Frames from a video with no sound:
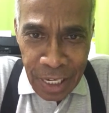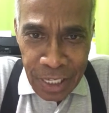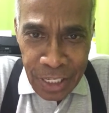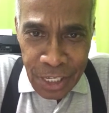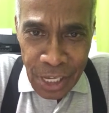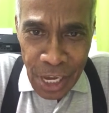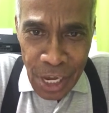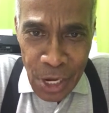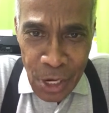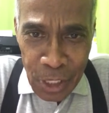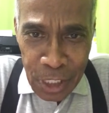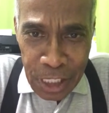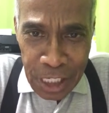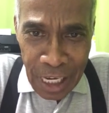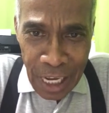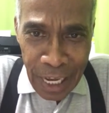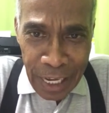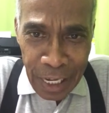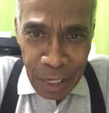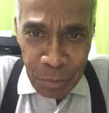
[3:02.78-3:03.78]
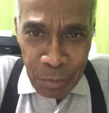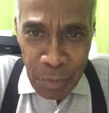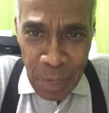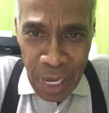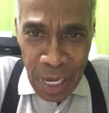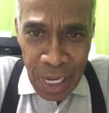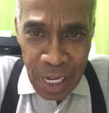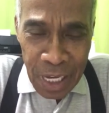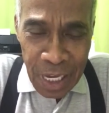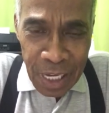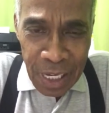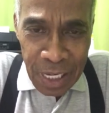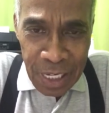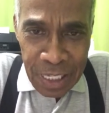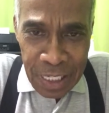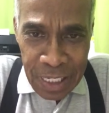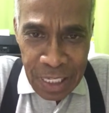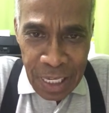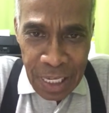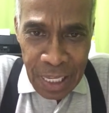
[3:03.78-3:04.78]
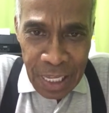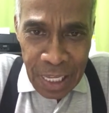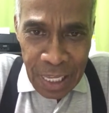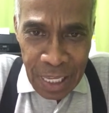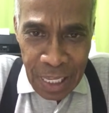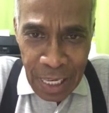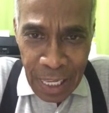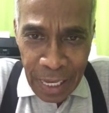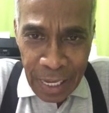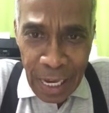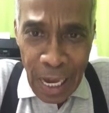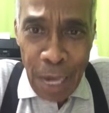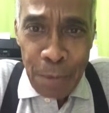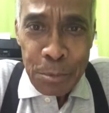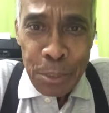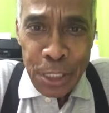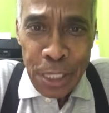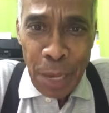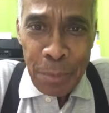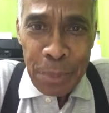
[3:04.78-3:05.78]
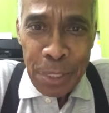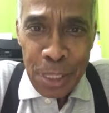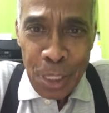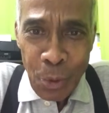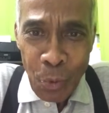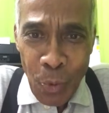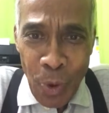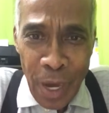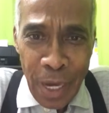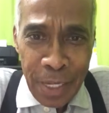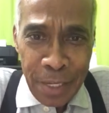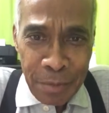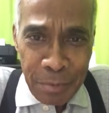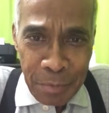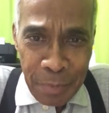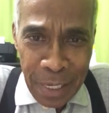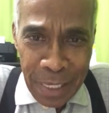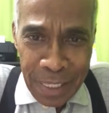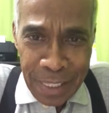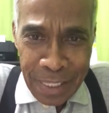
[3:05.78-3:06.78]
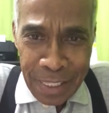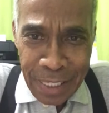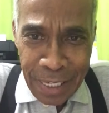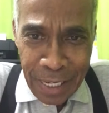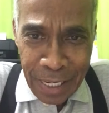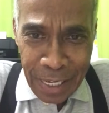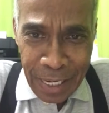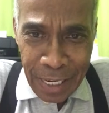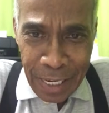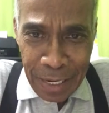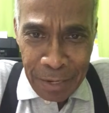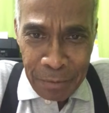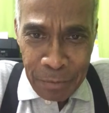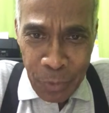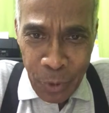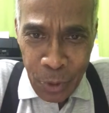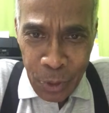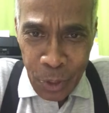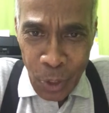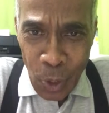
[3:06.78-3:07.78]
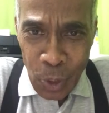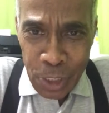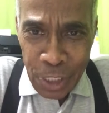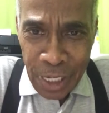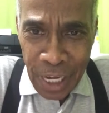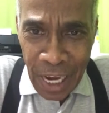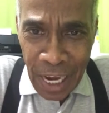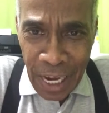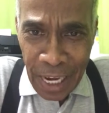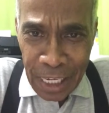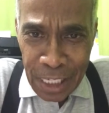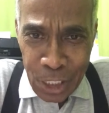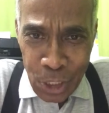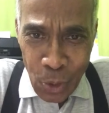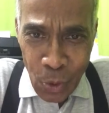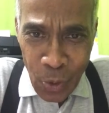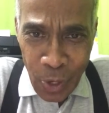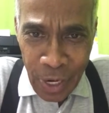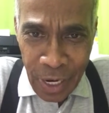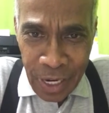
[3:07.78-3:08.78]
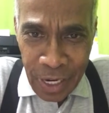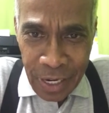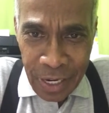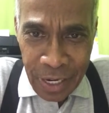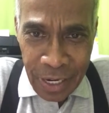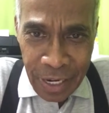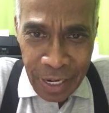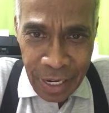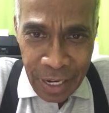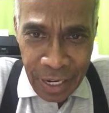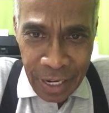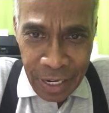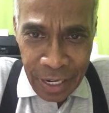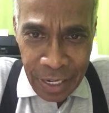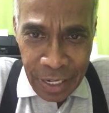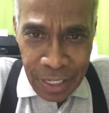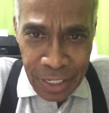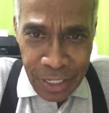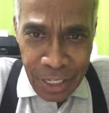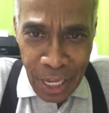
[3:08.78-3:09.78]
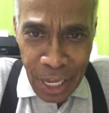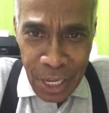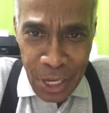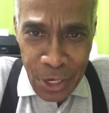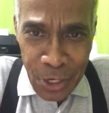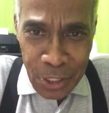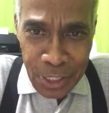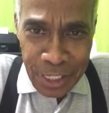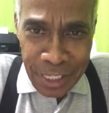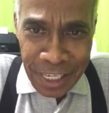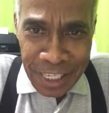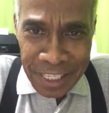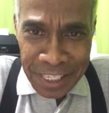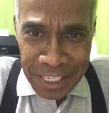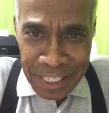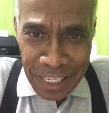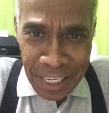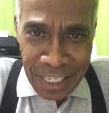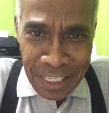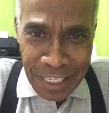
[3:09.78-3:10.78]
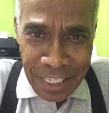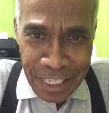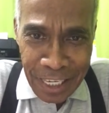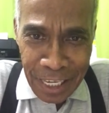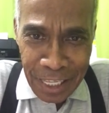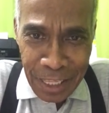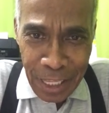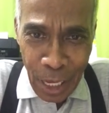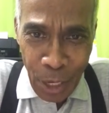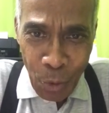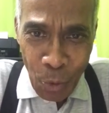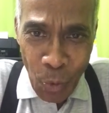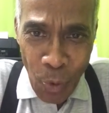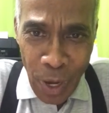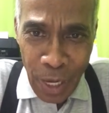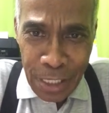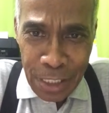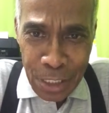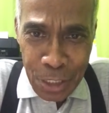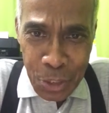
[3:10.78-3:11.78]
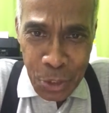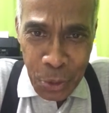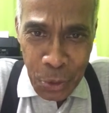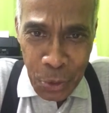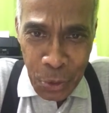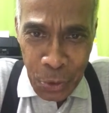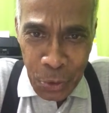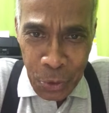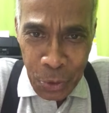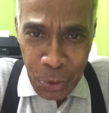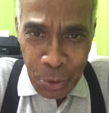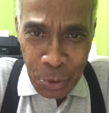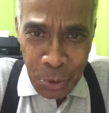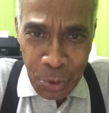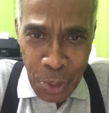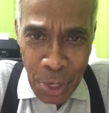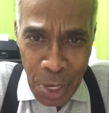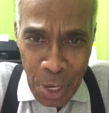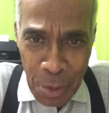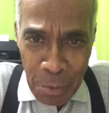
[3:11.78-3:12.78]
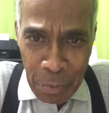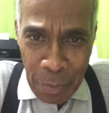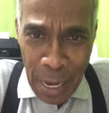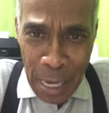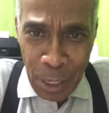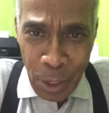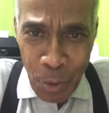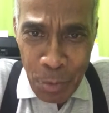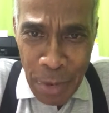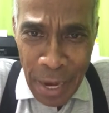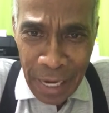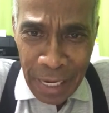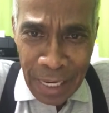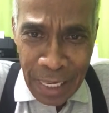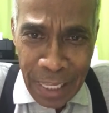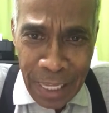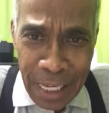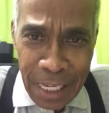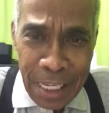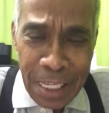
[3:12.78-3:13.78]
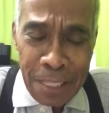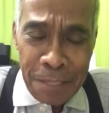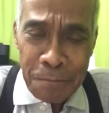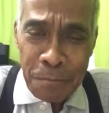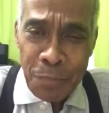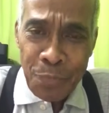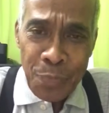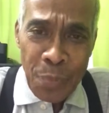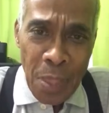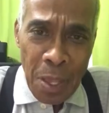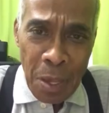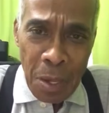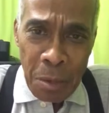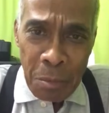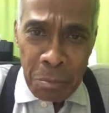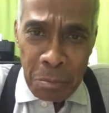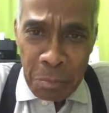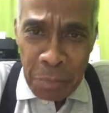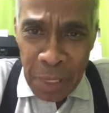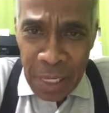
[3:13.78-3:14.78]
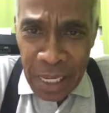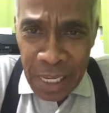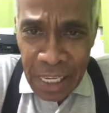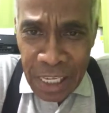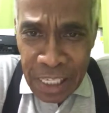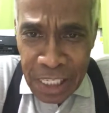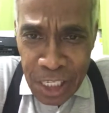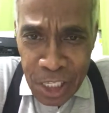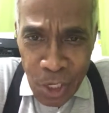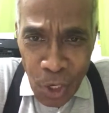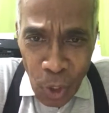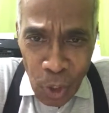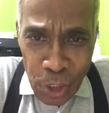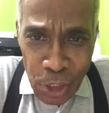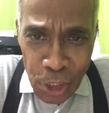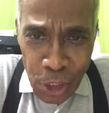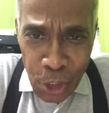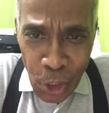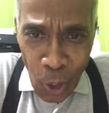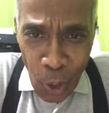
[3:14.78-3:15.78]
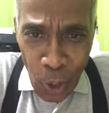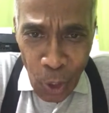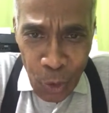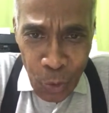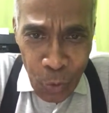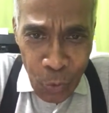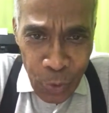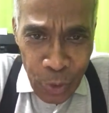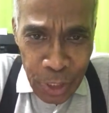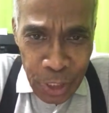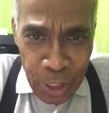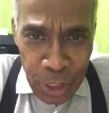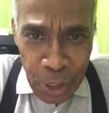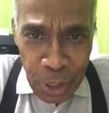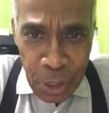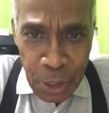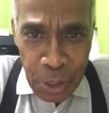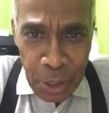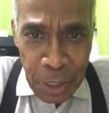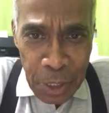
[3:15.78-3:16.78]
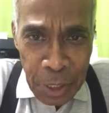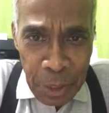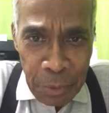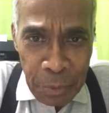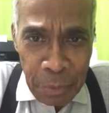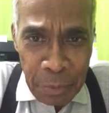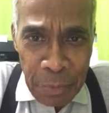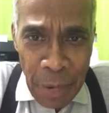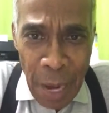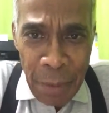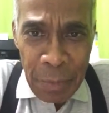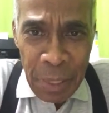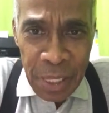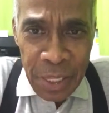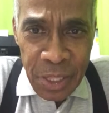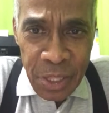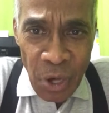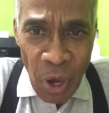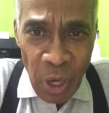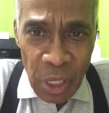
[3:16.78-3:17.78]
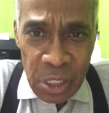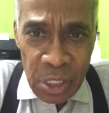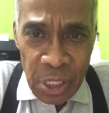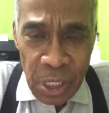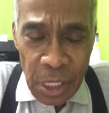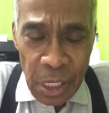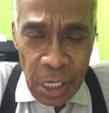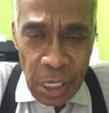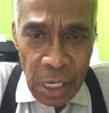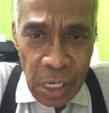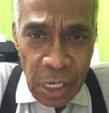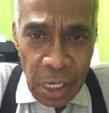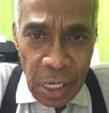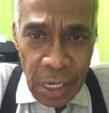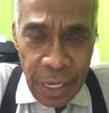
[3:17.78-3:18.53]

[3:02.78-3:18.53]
seniors like me, like I'm 71, but for those guys who are senior citizens and they want to follow my lead, please consult with your family doctor